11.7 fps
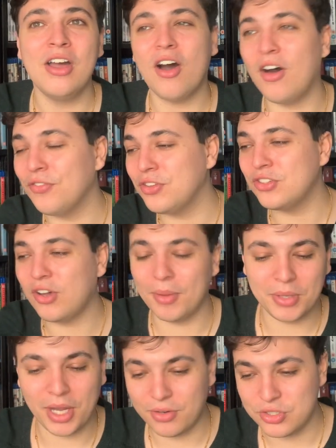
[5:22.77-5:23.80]
Half the
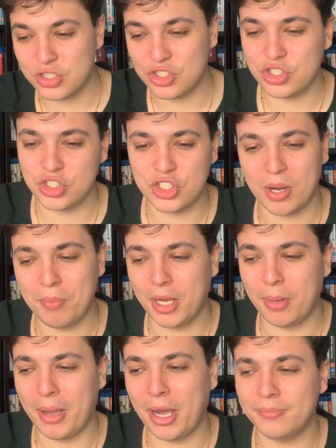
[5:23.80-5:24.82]
time, characters are just jumping
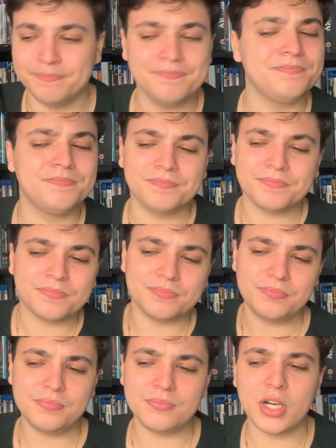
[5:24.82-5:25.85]
about.
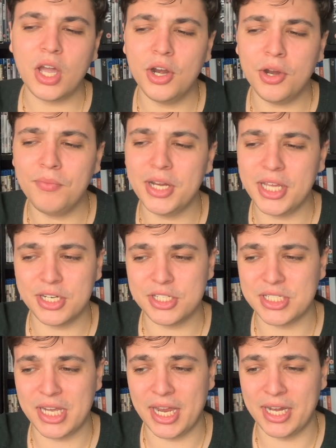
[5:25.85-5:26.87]
I don't really
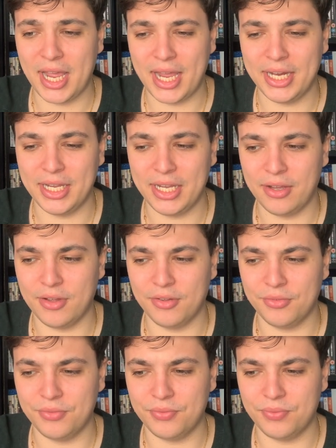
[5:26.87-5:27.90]
understand any
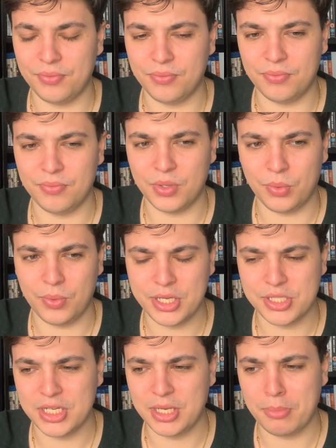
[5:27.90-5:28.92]
of the
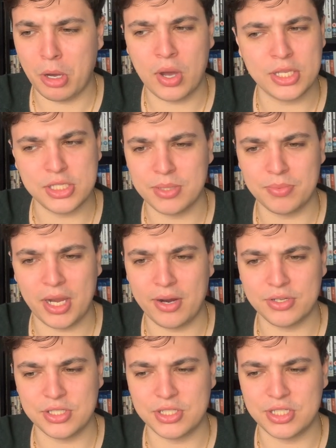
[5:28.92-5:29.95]
reasoning behind some
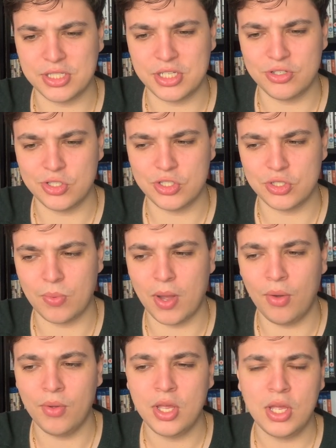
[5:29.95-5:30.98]
characters' decisions as
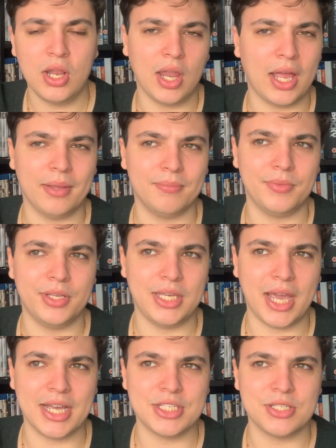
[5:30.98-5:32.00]
well. Like,
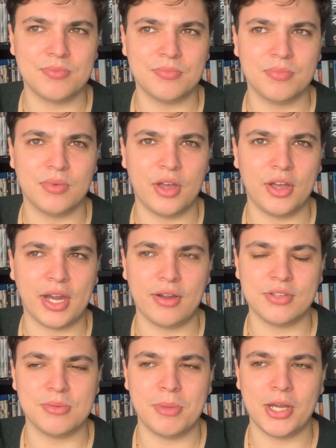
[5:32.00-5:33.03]
Yaz, her
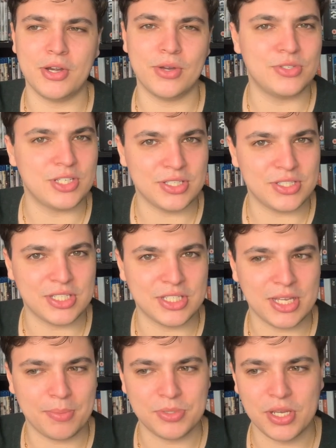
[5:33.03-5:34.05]
character made no sense
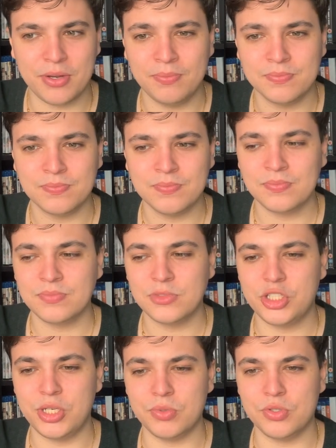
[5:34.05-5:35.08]
this episode.
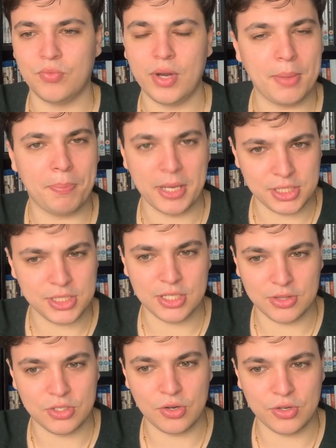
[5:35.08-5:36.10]
She was really pissed at
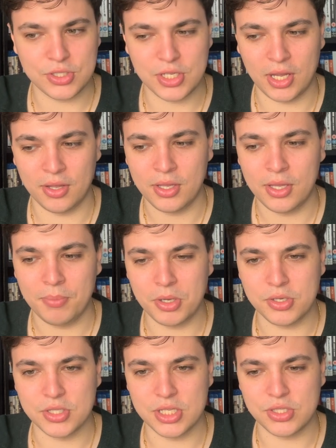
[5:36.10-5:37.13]
the Doctor
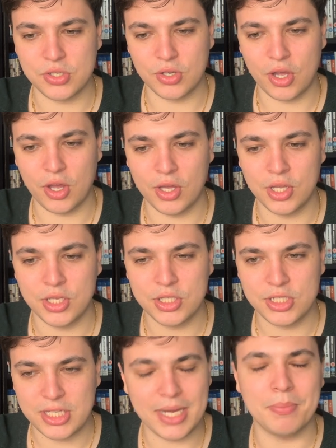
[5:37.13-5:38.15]
because it took her
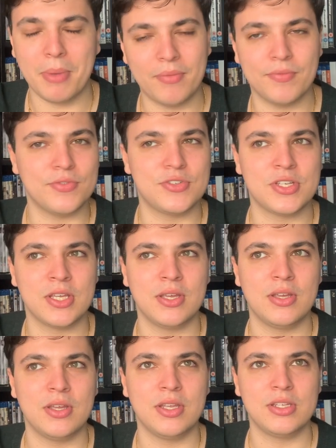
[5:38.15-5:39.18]
10 months
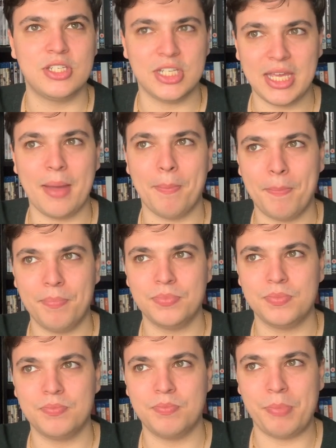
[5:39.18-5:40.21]
to get
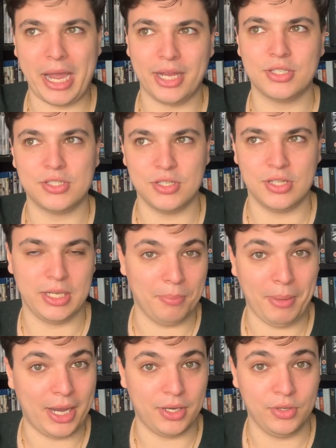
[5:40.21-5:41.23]
back to the
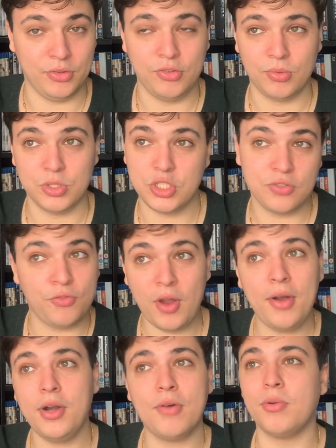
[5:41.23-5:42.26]
companions, which is
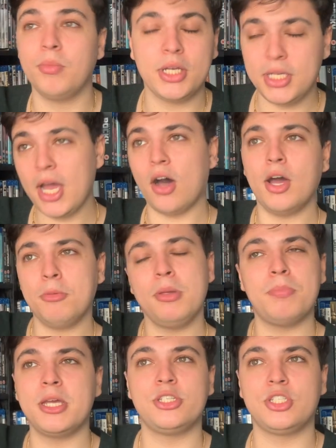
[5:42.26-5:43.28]
fair enough. I'm like, yeah, I'd be
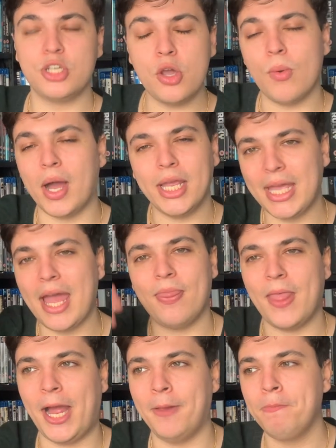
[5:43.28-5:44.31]
pissed too. I get
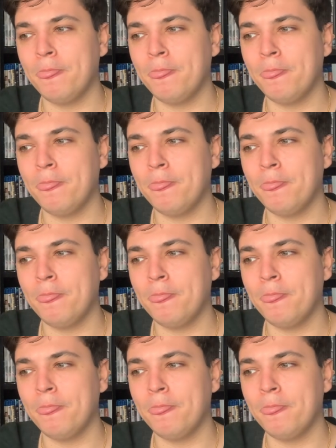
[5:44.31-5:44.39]
that.